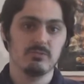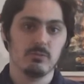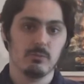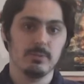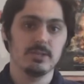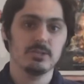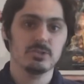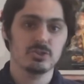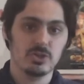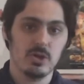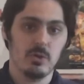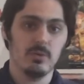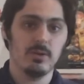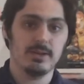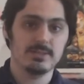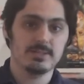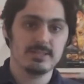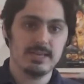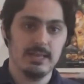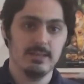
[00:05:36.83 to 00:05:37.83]
from being shown
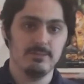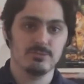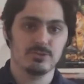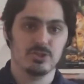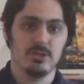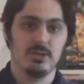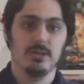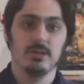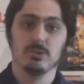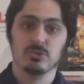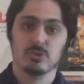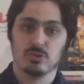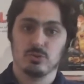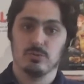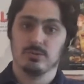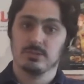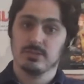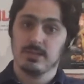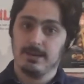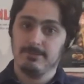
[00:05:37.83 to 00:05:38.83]
on television in a
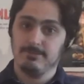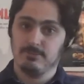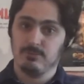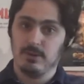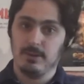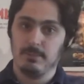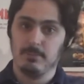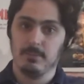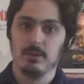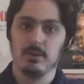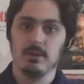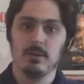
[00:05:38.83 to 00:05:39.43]
certain time frame.